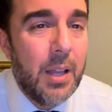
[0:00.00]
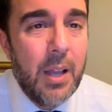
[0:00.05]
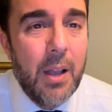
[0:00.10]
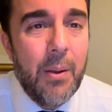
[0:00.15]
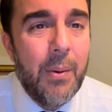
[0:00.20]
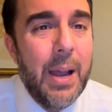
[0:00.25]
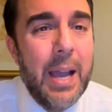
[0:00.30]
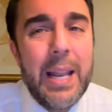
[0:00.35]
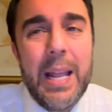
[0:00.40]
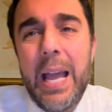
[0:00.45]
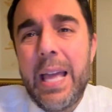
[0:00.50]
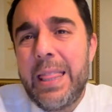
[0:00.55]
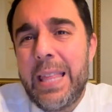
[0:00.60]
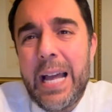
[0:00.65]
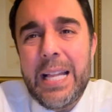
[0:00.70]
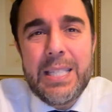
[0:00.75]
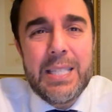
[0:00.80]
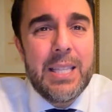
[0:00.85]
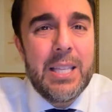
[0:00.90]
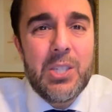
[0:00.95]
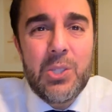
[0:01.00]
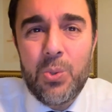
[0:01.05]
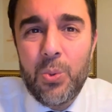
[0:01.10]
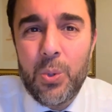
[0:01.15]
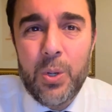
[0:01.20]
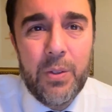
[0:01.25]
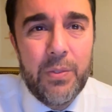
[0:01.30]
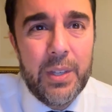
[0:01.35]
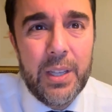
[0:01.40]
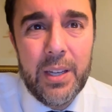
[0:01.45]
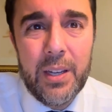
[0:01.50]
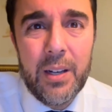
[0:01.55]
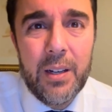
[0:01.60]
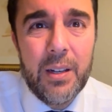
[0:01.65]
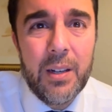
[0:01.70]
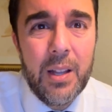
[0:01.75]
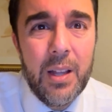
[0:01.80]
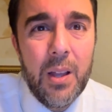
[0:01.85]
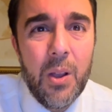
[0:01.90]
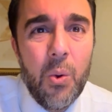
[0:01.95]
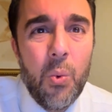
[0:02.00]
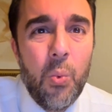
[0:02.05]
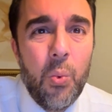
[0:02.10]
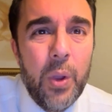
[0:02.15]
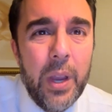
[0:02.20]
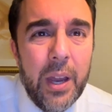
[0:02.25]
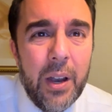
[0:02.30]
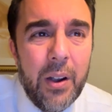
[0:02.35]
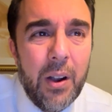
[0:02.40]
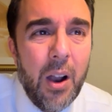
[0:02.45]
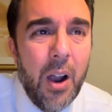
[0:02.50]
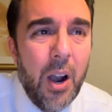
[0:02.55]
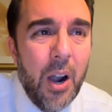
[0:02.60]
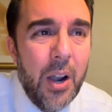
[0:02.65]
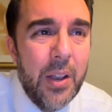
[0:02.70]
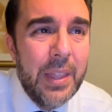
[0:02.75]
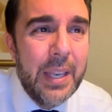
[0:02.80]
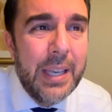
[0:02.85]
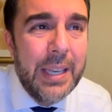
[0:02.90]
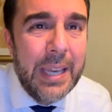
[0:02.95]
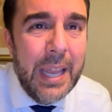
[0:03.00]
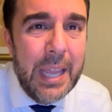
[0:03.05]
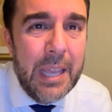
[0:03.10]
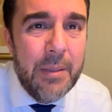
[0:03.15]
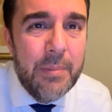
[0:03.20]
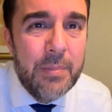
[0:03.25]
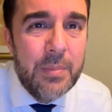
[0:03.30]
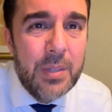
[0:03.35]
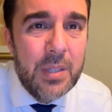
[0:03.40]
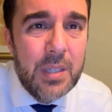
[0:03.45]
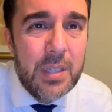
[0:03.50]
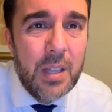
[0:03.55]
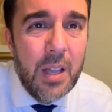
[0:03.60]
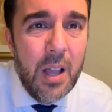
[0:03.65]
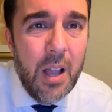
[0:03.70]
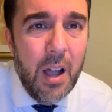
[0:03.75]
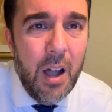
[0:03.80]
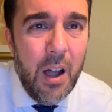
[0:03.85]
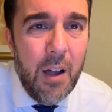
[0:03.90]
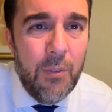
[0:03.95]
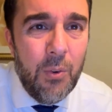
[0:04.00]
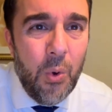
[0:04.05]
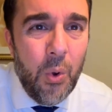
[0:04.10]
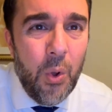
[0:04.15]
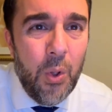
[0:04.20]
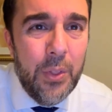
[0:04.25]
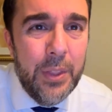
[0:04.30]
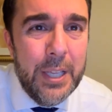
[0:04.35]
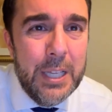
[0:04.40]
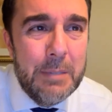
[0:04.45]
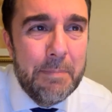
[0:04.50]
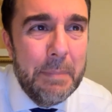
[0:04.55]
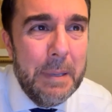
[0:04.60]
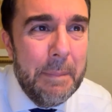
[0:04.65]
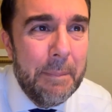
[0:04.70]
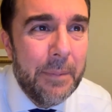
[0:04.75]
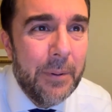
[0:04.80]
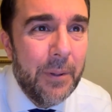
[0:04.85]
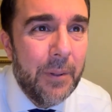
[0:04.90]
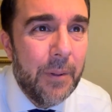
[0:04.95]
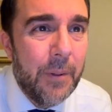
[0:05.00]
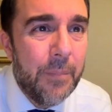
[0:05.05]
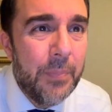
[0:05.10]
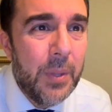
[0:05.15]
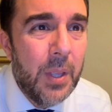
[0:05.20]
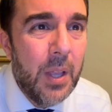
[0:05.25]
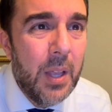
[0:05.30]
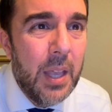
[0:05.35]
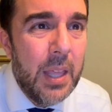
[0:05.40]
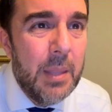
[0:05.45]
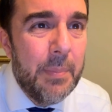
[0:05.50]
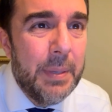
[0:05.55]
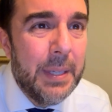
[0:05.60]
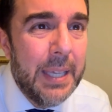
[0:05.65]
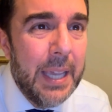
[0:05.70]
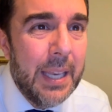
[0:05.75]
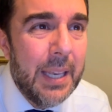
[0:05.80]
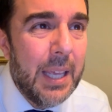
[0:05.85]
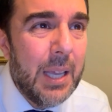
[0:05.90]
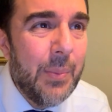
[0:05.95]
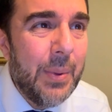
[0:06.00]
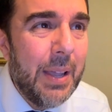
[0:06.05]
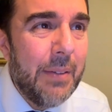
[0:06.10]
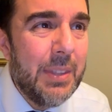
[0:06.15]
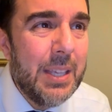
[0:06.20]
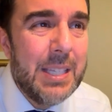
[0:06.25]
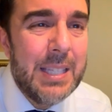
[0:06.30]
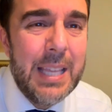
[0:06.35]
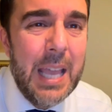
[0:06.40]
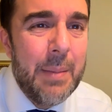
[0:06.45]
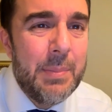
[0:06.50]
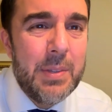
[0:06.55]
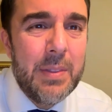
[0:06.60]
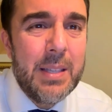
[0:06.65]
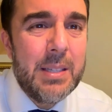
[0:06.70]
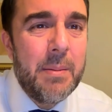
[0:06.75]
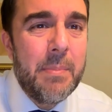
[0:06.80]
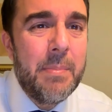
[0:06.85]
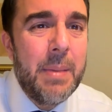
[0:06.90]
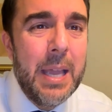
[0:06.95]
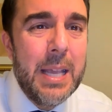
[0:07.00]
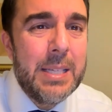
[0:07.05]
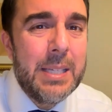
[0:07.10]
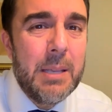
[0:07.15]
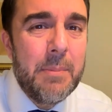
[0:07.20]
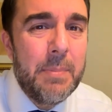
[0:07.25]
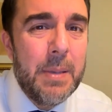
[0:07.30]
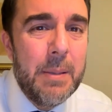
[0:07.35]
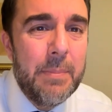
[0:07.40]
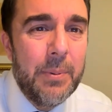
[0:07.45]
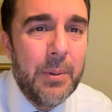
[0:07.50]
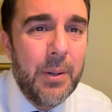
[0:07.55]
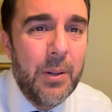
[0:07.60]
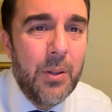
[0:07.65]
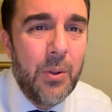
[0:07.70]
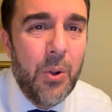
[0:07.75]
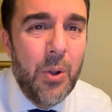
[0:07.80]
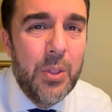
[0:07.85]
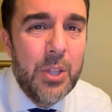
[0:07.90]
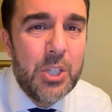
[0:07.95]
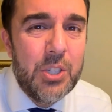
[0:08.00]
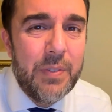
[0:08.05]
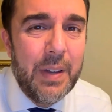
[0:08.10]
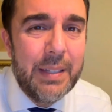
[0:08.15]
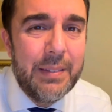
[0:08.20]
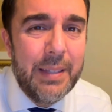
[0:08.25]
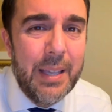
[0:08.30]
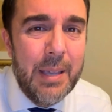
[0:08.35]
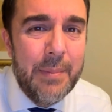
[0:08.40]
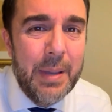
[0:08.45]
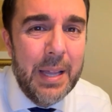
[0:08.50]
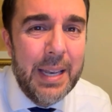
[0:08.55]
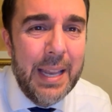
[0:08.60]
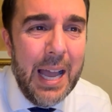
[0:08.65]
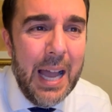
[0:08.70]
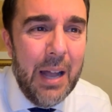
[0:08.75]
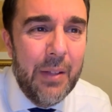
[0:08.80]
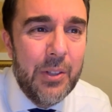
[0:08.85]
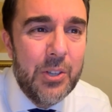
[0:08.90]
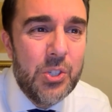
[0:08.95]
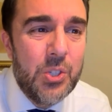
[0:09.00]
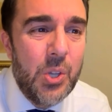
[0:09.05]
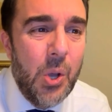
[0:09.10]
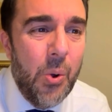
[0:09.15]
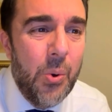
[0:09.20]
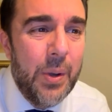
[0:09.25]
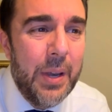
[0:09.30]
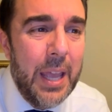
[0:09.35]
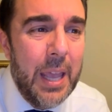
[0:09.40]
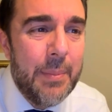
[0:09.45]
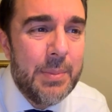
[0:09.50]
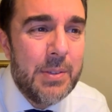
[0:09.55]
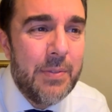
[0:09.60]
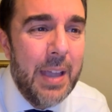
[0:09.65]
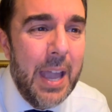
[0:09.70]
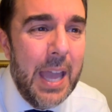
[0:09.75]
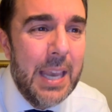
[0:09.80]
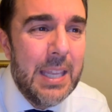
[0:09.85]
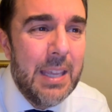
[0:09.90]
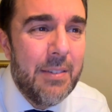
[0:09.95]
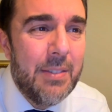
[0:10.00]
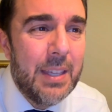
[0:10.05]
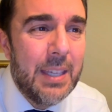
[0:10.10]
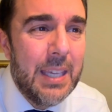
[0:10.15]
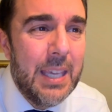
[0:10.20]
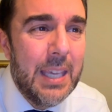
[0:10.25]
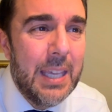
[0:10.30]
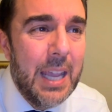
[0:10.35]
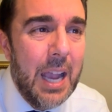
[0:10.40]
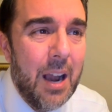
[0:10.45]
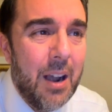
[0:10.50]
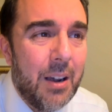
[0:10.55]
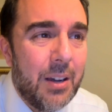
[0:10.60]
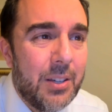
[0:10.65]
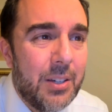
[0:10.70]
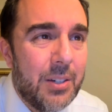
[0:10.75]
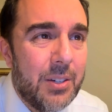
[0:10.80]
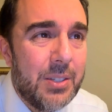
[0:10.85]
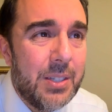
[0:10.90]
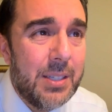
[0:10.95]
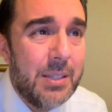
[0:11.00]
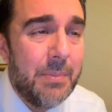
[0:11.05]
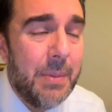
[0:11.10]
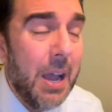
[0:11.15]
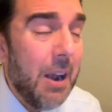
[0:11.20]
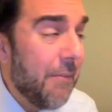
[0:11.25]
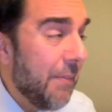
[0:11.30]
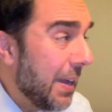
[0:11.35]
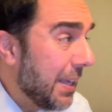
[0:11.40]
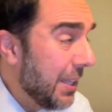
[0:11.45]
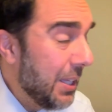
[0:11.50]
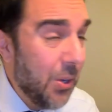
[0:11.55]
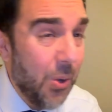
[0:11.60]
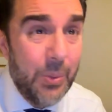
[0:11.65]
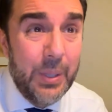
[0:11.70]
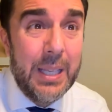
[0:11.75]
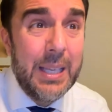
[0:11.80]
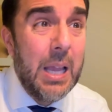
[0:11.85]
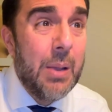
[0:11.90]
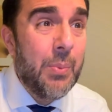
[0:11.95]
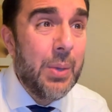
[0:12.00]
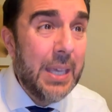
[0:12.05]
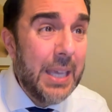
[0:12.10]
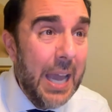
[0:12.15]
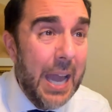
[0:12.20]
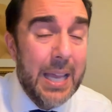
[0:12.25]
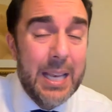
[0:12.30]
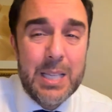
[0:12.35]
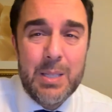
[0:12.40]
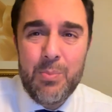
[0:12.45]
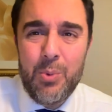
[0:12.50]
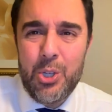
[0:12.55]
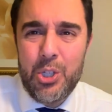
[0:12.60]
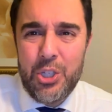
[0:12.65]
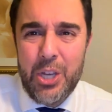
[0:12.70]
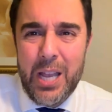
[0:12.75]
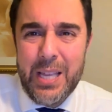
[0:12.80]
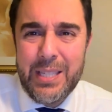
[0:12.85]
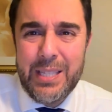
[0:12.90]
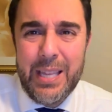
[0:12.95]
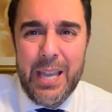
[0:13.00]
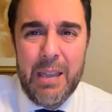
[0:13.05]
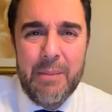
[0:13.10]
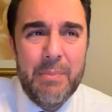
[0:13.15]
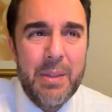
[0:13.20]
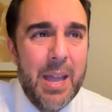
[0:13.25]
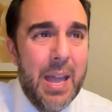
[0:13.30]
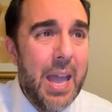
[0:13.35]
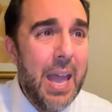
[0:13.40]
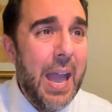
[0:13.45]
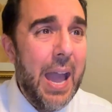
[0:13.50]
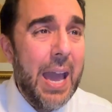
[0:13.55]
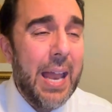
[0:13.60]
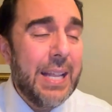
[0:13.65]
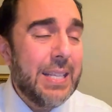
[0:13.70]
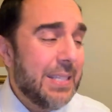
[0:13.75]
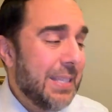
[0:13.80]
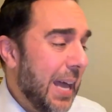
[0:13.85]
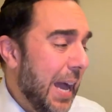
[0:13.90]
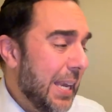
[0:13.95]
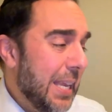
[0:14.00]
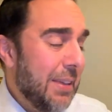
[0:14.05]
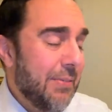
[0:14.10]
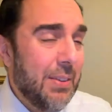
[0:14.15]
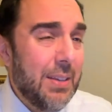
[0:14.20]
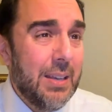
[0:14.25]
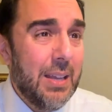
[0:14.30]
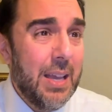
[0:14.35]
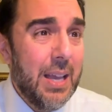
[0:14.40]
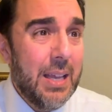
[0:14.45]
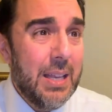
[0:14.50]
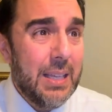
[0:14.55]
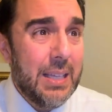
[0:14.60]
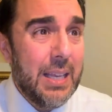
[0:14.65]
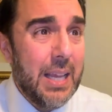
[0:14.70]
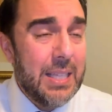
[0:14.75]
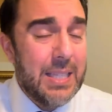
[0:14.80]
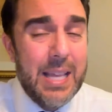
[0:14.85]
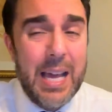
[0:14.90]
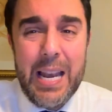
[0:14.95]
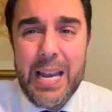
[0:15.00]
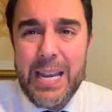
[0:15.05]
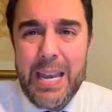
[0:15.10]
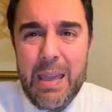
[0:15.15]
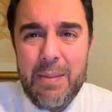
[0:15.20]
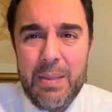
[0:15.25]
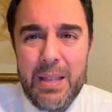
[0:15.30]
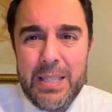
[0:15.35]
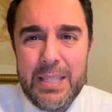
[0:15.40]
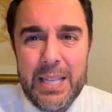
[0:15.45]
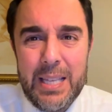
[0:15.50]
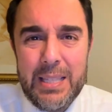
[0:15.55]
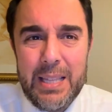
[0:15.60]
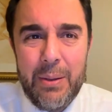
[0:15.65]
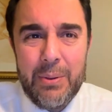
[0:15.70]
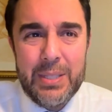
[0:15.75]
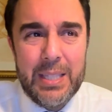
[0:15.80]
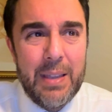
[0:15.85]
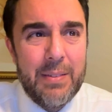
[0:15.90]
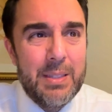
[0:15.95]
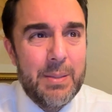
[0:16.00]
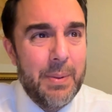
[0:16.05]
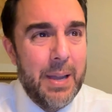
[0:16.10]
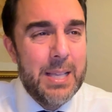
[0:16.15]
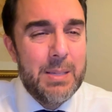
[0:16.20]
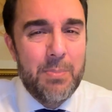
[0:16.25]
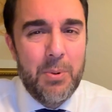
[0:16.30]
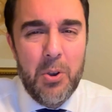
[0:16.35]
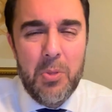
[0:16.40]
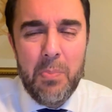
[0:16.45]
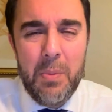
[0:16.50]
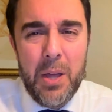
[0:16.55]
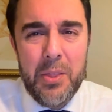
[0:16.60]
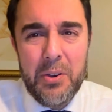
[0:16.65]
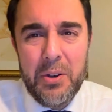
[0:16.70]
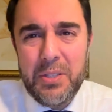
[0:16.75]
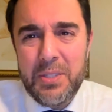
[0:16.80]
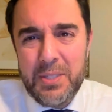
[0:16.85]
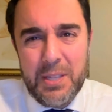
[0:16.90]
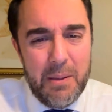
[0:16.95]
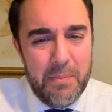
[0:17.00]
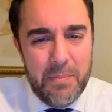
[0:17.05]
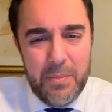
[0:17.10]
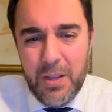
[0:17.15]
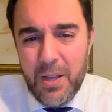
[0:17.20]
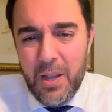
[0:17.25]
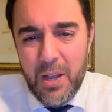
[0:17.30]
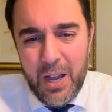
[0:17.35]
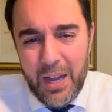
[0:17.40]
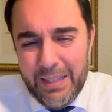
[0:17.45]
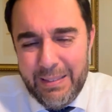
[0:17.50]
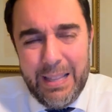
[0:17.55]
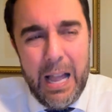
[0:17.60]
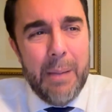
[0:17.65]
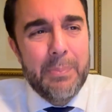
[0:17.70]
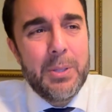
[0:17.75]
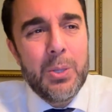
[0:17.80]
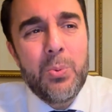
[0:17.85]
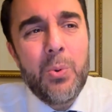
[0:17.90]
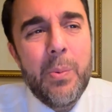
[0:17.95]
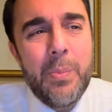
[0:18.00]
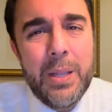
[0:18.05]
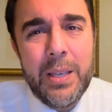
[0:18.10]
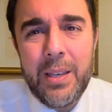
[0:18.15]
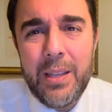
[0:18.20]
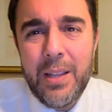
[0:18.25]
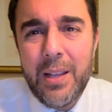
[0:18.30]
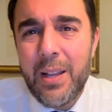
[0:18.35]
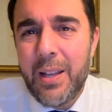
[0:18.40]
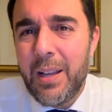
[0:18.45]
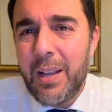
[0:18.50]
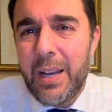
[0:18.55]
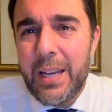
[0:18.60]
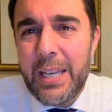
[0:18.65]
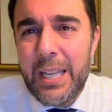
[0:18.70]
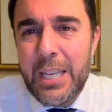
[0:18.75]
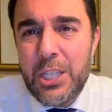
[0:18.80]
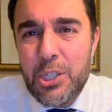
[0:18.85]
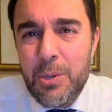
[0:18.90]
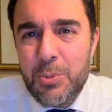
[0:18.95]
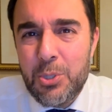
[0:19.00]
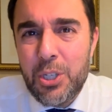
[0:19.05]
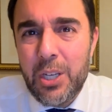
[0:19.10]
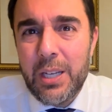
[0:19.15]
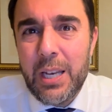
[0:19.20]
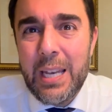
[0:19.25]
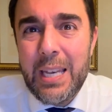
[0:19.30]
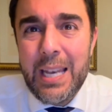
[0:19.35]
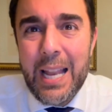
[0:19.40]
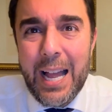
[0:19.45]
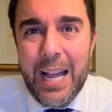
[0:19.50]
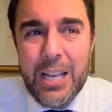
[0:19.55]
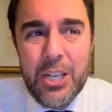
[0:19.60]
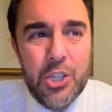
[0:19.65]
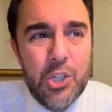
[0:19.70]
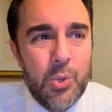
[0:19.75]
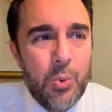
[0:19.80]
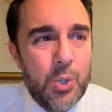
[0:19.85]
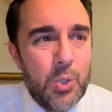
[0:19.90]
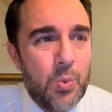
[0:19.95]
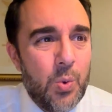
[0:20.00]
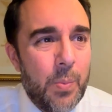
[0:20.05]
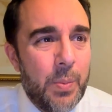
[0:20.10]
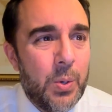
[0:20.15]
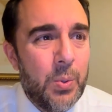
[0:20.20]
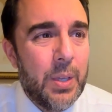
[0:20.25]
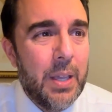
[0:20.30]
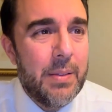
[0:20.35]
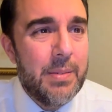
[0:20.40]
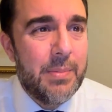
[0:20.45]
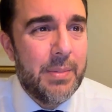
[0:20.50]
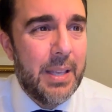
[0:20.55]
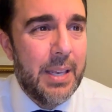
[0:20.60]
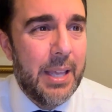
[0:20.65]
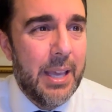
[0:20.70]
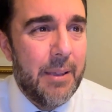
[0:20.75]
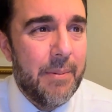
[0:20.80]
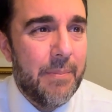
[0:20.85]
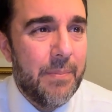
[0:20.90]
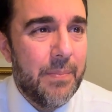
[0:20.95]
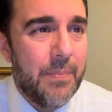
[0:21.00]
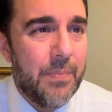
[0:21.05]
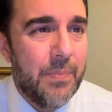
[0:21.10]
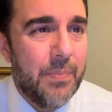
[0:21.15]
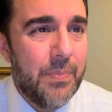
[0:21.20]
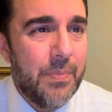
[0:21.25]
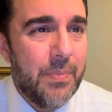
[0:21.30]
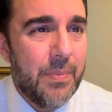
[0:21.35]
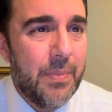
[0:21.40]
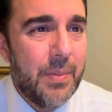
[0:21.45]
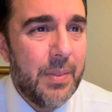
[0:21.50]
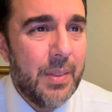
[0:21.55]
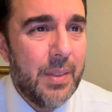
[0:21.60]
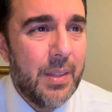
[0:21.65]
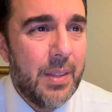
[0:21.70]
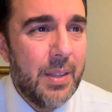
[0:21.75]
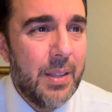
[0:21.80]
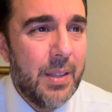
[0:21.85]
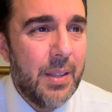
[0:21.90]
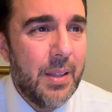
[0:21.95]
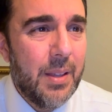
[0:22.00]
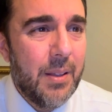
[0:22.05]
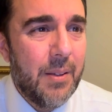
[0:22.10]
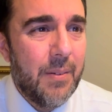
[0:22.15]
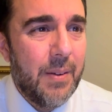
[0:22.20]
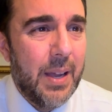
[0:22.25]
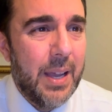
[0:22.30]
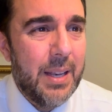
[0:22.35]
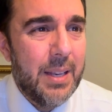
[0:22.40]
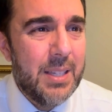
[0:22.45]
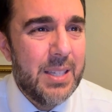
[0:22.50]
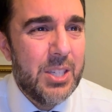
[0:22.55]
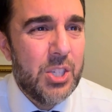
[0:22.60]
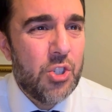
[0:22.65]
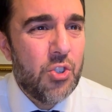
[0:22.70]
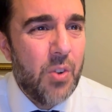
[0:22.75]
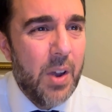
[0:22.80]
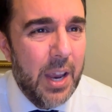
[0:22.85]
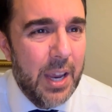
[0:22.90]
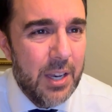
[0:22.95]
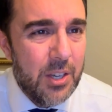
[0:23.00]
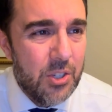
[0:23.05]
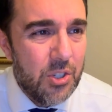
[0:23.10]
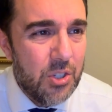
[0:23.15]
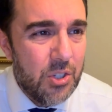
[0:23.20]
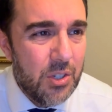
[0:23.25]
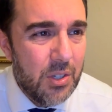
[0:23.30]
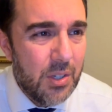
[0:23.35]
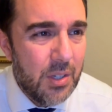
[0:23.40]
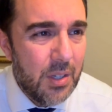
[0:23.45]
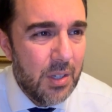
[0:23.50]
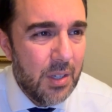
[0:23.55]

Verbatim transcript: Right, and that's the story over here. Where are the names of all these people. In the beginning, we have these names of these amazing people, all the Shvatim, and now there's no names of any of the key characters. As a matter of fact, the only name we get is Moshe's name, and it's not even it's not a name that's that was given to by his birth mother. It's some adopted woman, an Egyptian, a non-Jewish woman who gives him the name. Right? Strange.